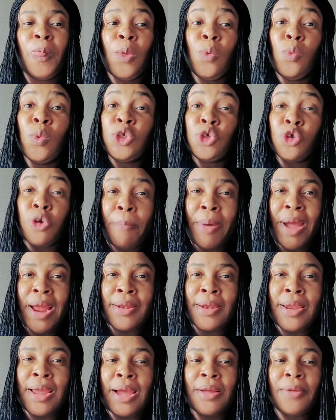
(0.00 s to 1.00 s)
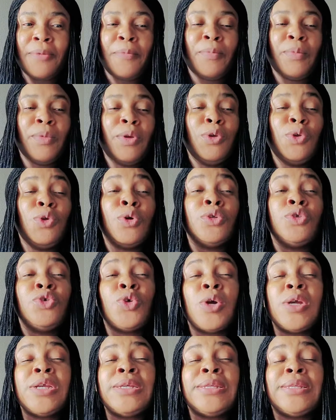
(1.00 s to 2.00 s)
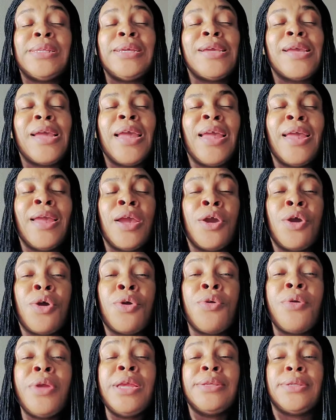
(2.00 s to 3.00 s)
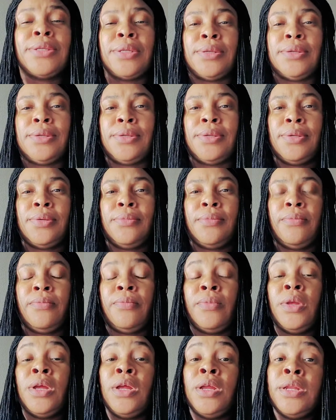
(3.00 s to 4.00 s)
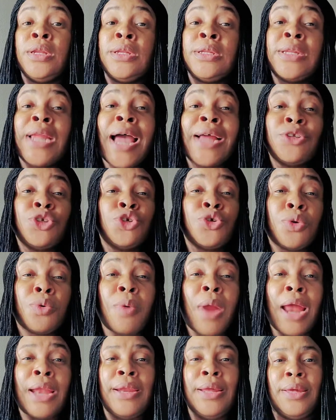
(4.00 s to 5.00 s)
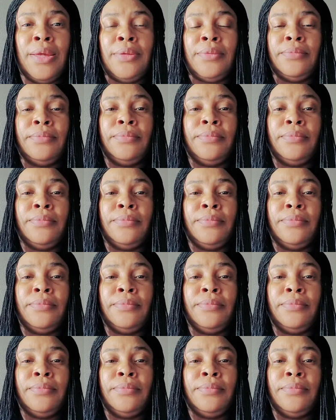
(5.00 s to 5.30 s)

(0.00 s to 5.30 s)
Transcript: with your partner, your joystick increases naturally.